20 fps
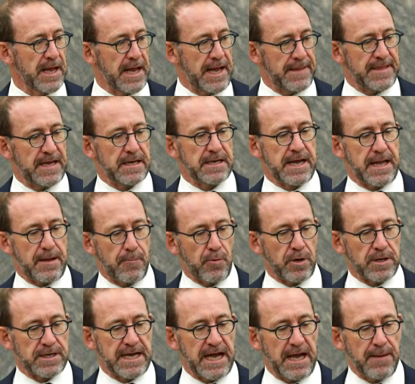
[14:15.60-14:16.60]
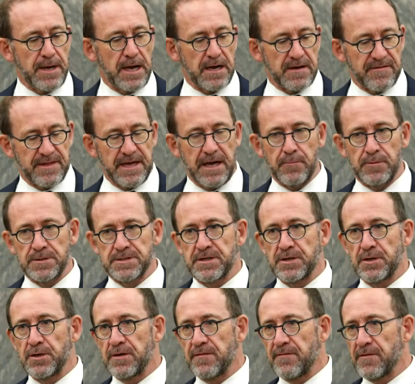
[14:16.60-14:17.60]
and that what came out of that was
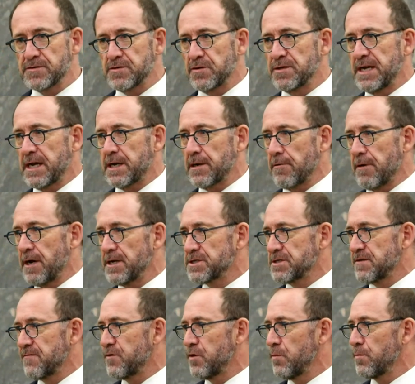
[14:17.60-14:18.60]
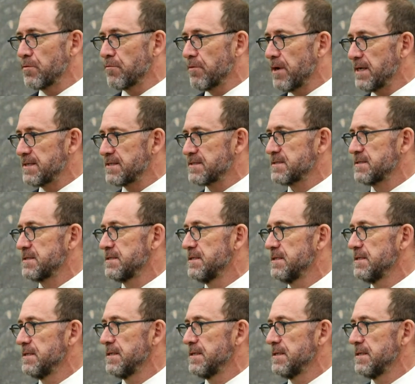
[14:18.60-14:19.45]
the Universal Declaration of Human Rights.